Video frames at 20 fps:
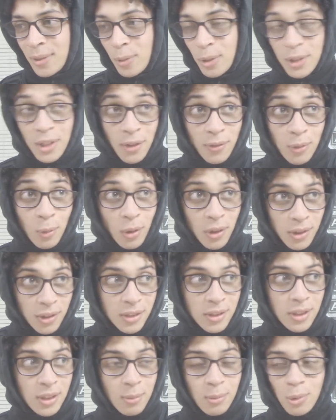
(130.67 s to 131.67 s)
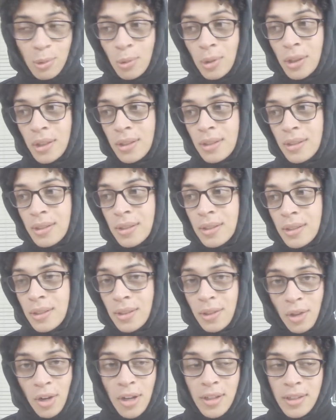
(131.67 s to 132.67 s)
whichever one of these teams wins is a
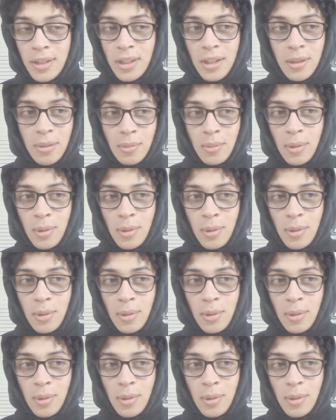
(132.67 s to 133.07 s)
great team,